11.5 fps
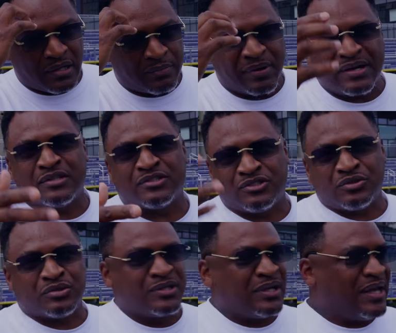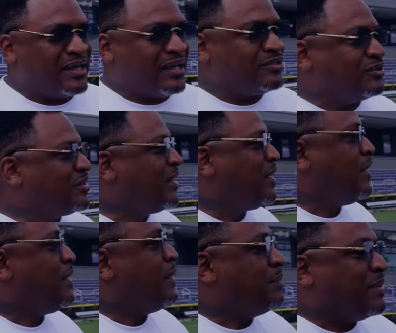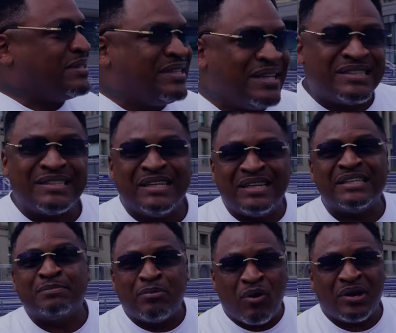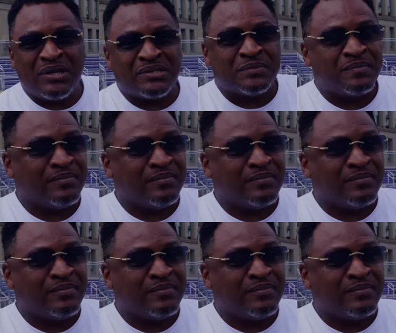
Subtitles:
Brandon's Juice, aka Juice. But these boys,